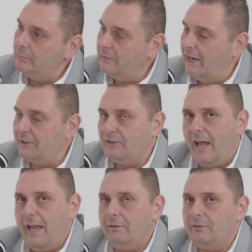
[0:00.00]
the next
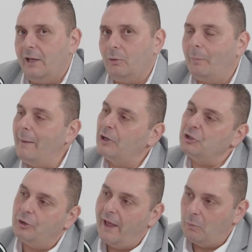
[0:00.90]
day and say, well, maybe I
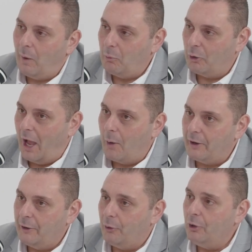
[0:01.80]
should have had one more go
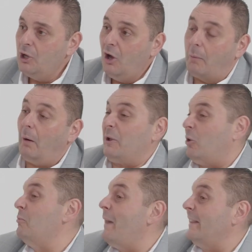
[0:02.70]
at it, or I probably
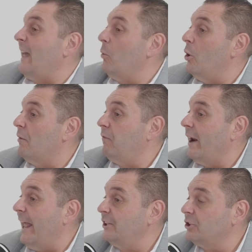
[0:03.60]
could make that work
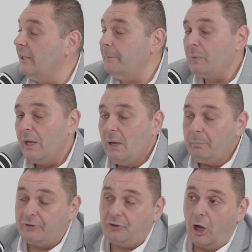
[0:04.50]
financially. Yeah.
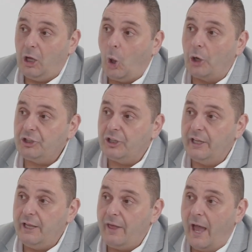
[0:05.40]
But
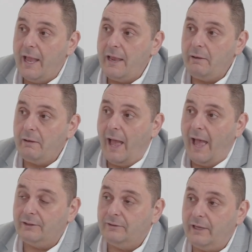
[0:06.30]
psychologically, they
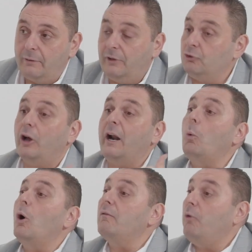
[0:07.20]
had said it's not going to
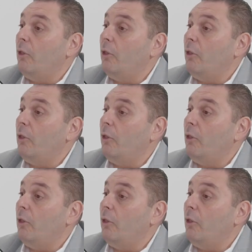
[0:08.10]
work for them.